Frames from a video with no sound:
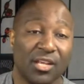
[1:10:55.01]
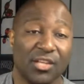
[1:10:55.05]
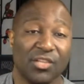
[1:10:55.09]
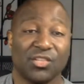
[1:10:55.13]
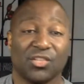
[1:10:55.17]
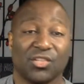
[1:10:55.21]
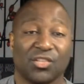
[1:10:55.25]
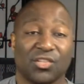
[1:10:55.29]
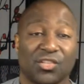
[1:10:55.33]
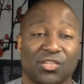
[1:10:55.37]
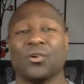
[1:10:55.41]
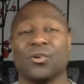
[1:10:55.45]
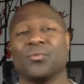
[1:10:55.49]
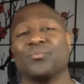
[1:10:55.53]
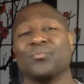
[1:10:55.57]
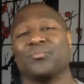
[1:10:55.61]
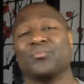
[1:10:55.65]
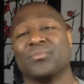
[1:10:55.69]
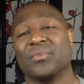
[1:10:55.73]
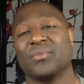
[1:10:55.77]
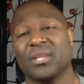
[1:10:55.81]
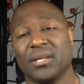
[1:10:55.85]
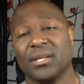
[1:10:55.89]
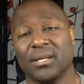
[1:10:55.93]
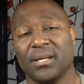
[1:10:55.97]
So
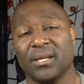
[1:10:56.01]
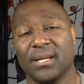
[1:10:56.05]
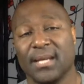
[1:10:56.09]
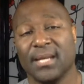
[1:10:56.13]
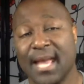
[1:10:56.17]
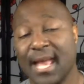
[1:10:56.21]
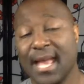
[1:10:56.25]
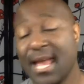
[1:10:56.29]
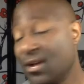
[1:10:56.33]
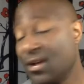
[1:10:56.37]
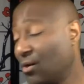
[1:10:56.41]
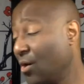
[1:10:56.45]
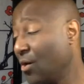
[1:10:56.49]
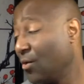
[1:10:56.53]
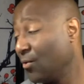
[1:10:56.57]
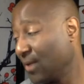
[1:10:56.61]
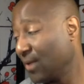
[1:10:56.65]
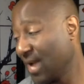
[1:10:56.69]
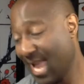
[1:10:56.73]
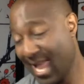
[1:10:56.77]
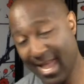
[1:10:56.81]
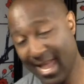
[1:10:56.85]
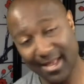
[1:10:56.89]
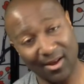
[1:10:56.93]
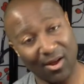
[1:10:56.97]
oh,
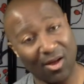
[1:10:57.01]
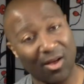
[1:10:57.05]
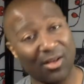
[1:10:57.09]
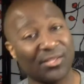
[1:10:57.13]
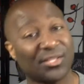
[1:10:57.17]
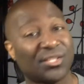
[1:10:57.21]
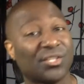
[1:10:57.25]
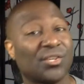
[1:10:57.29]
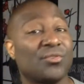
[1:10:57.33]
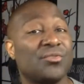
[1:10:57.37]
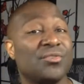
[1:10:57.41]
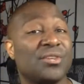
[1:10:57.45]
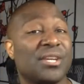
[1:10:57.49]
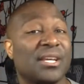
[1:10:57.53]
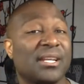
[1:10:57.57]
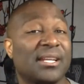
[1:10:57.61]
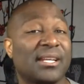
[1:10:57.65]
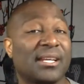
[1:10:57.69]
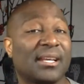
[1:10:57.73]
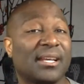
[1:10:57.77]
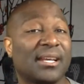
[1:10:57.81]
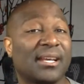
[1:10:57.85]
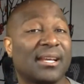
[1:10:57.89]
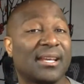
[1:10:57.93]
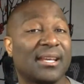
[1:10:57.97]
and also you get
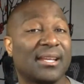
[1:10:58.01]
a,